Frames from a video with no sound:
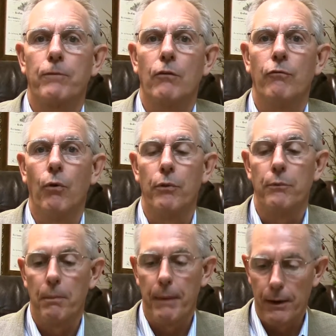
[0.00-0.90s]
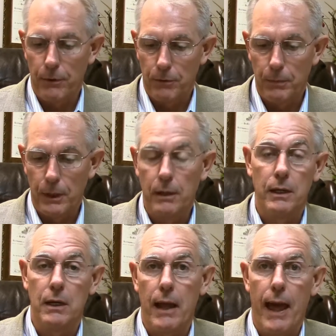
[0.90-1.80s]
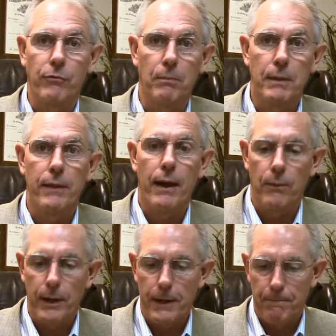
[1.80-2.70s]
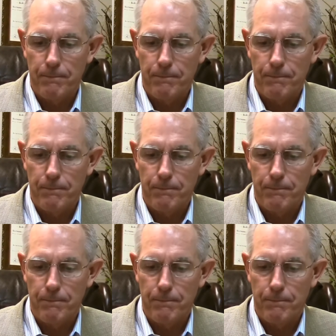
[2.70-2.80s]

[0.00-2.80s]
for the repairs, but it didn't have to be that way.